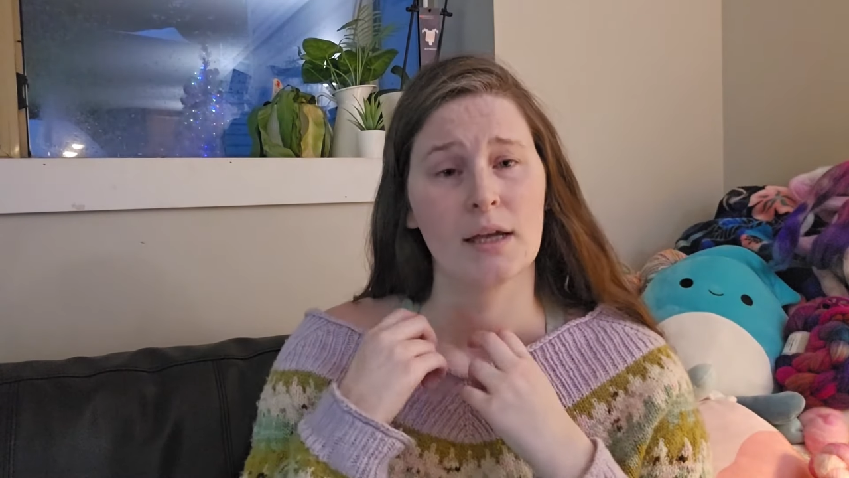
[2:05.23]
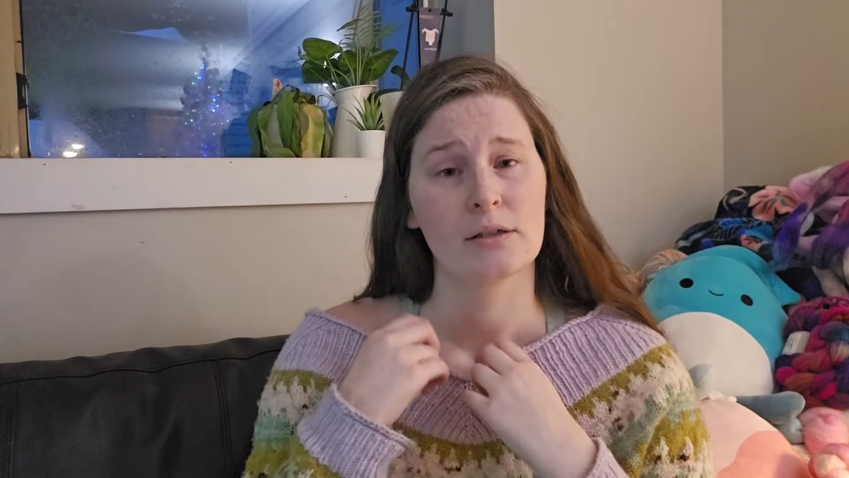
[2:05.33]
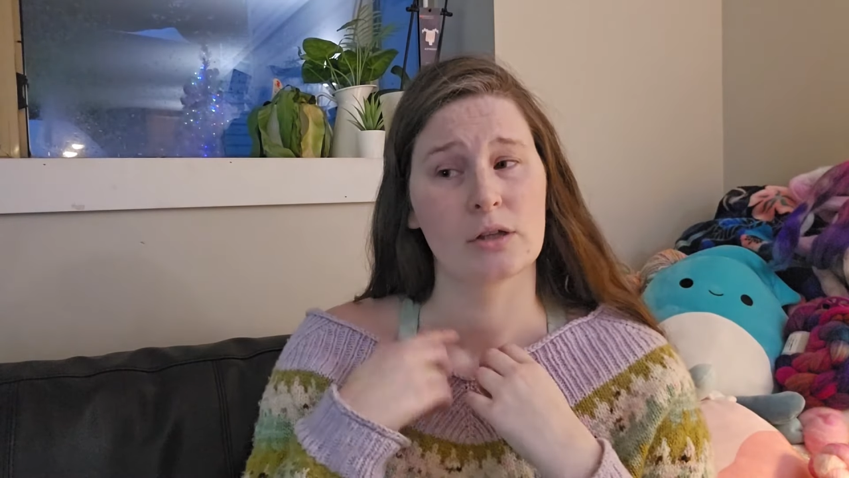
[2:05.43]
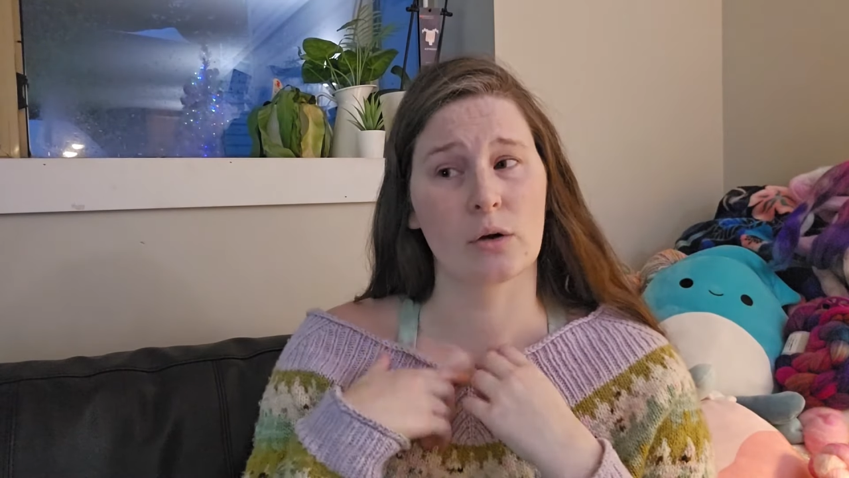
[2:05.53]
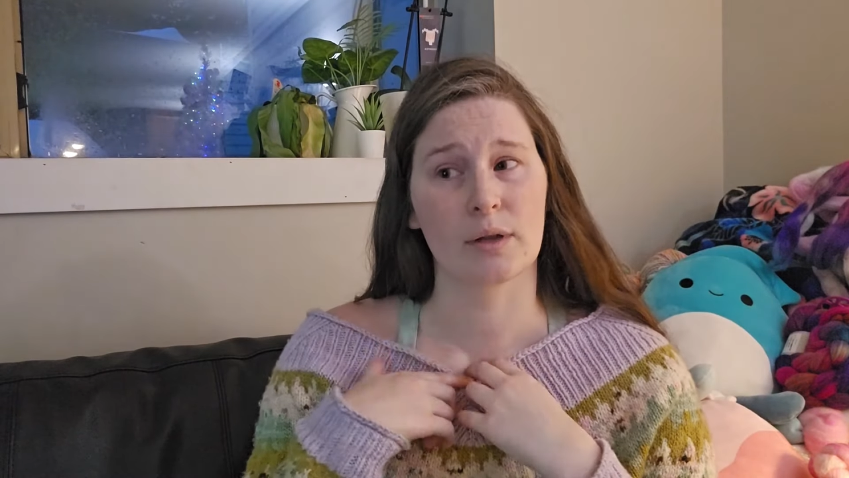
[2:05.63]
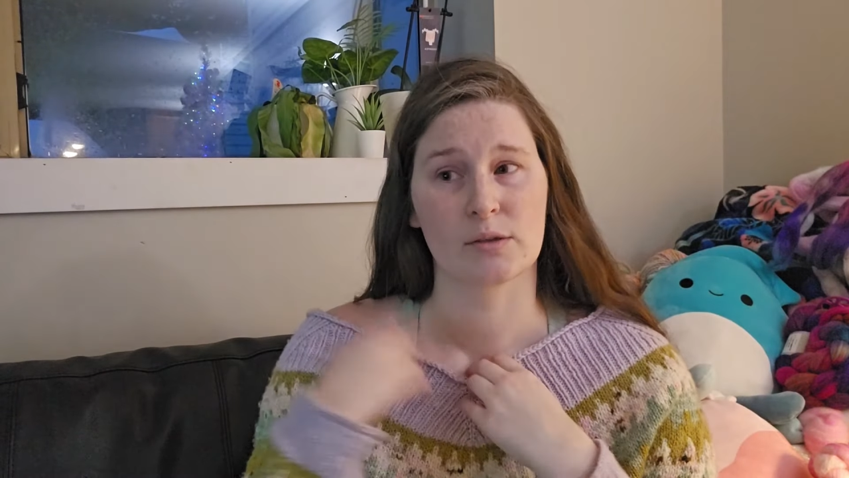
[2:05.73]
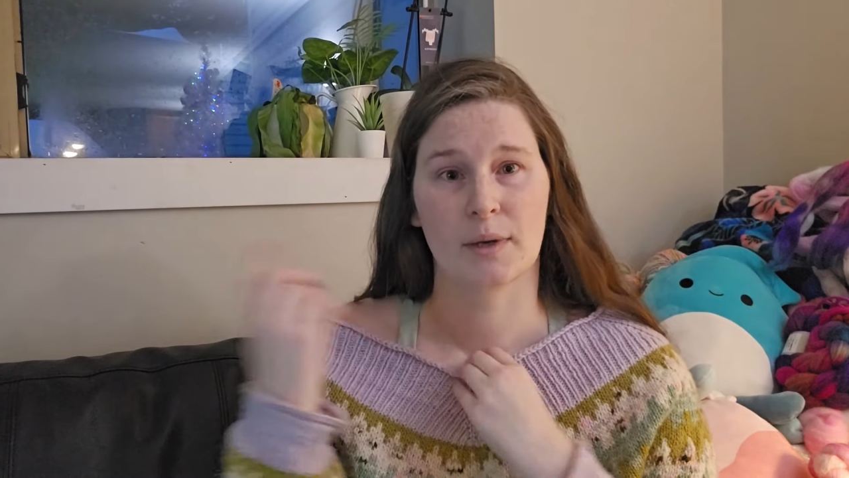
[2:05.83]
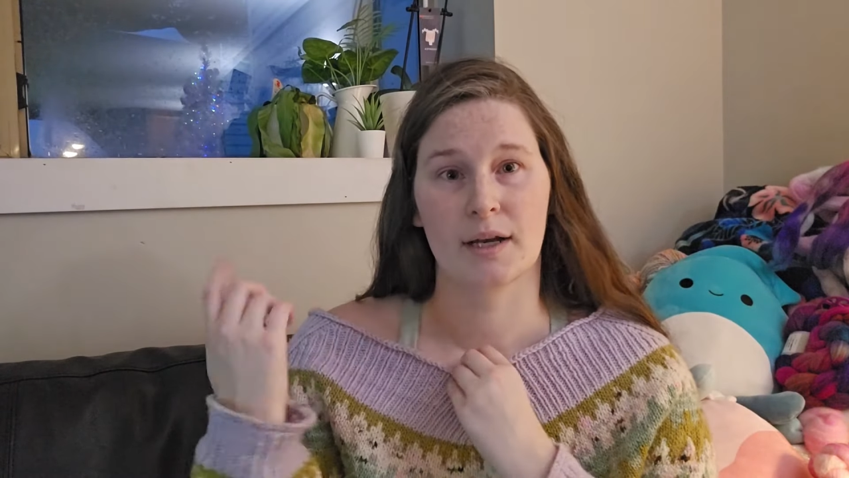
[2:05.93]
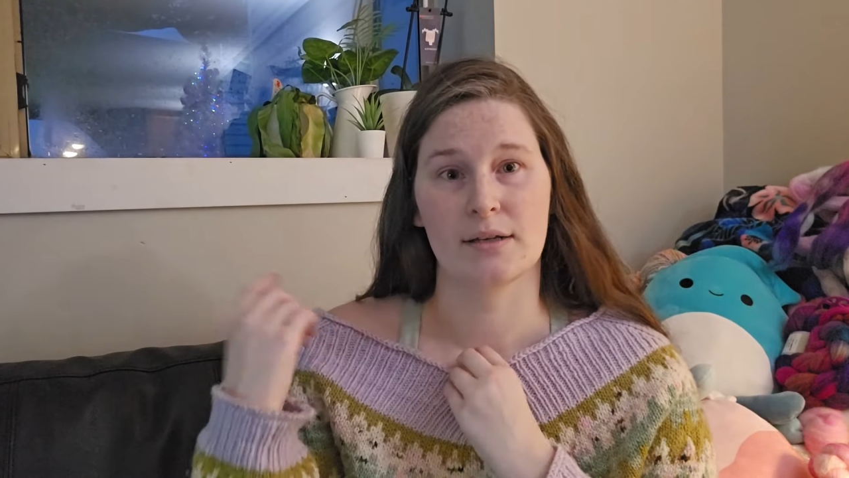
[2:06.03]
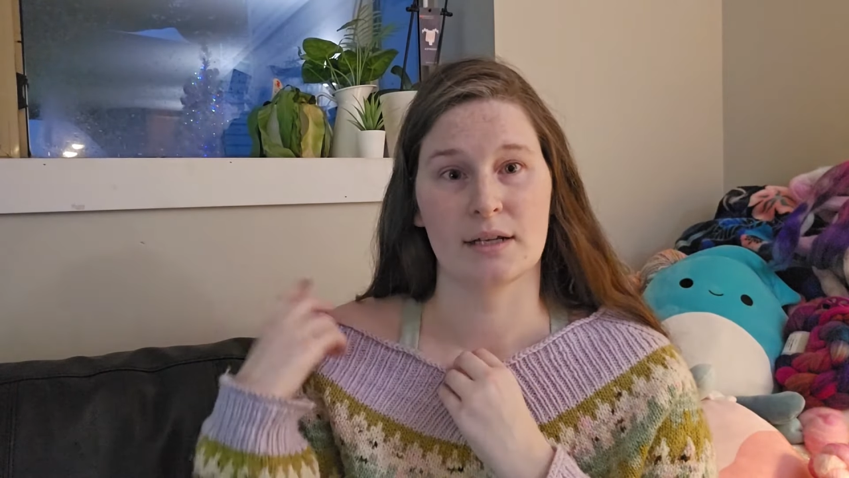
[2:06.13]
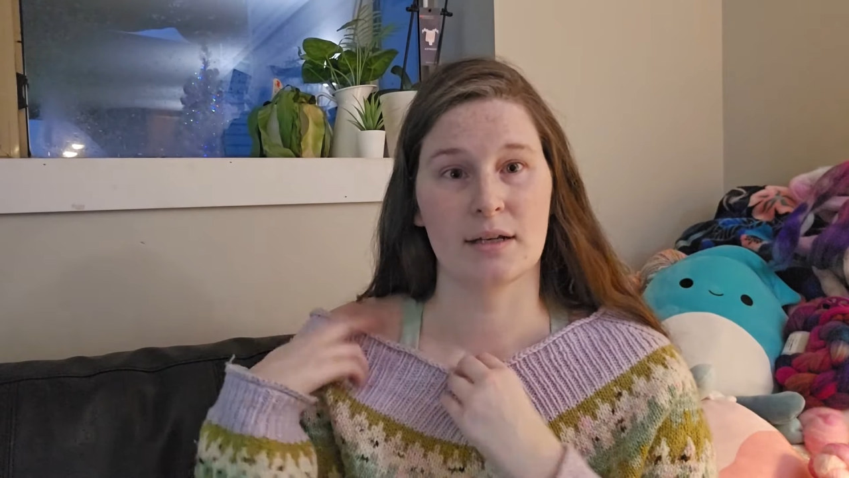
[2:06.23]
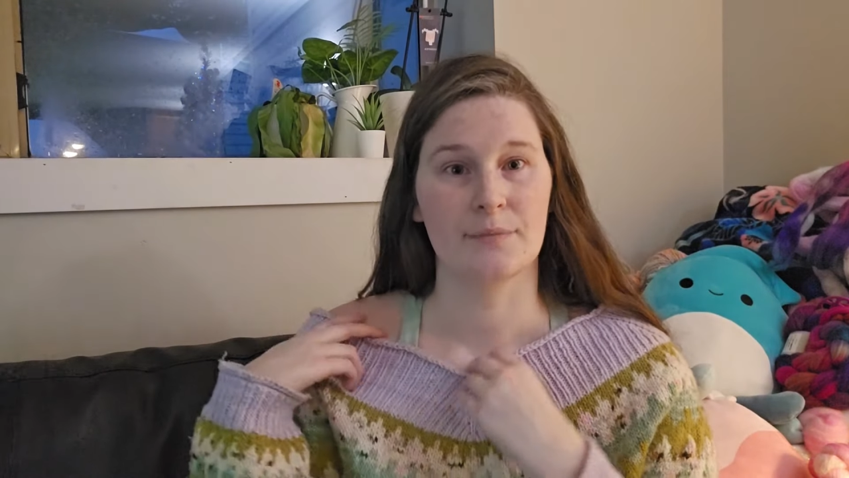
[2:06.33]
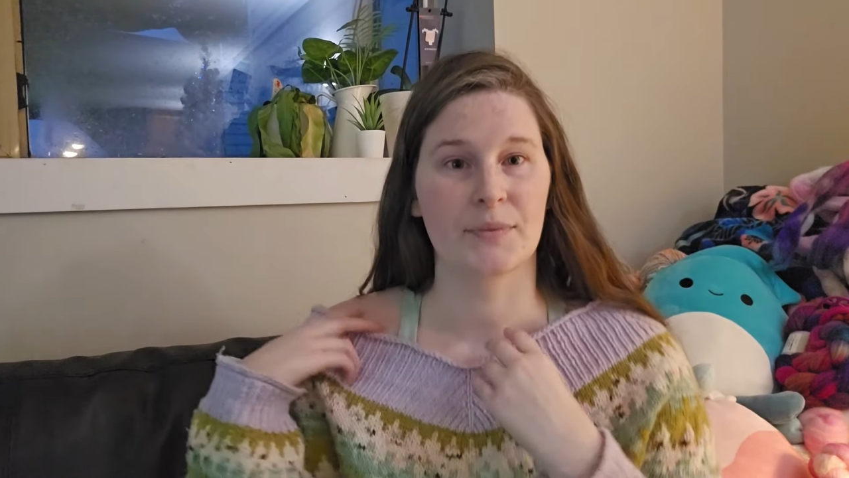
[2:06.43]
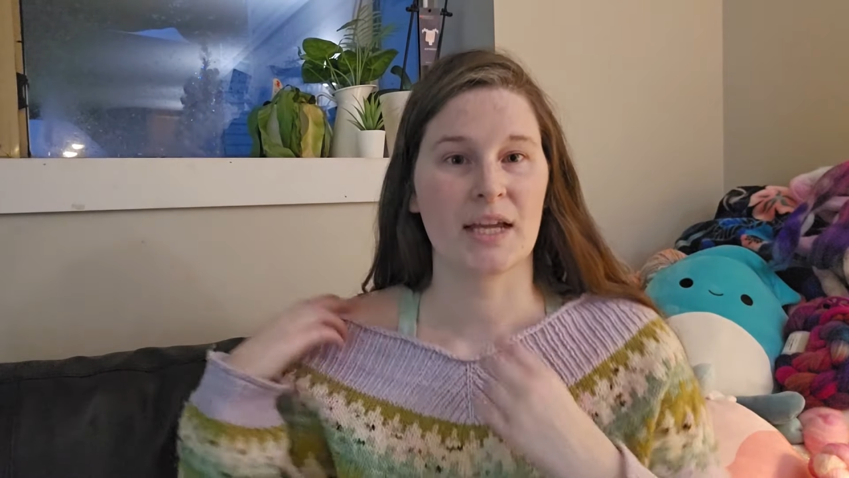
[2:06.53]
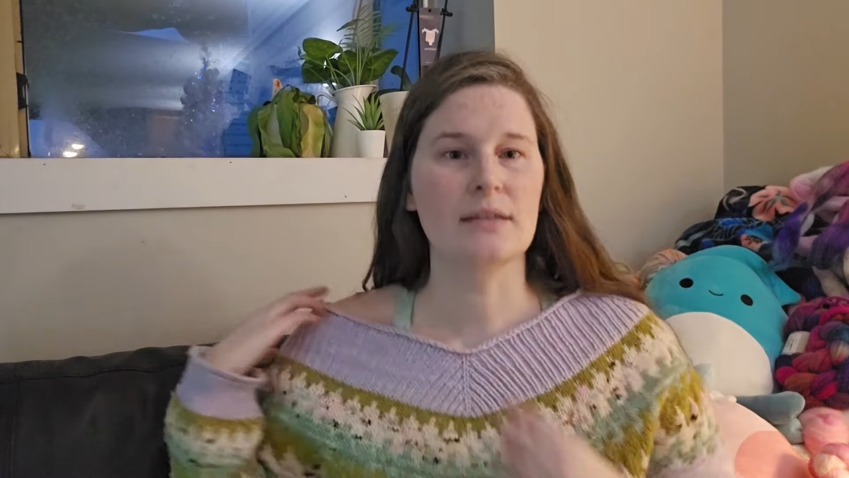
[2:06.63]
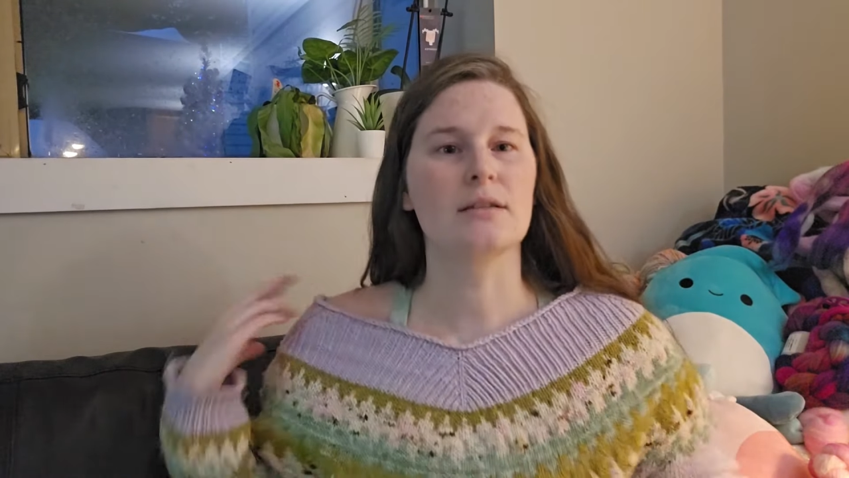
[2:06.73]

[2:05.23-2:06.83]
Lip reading: So that's what I did. It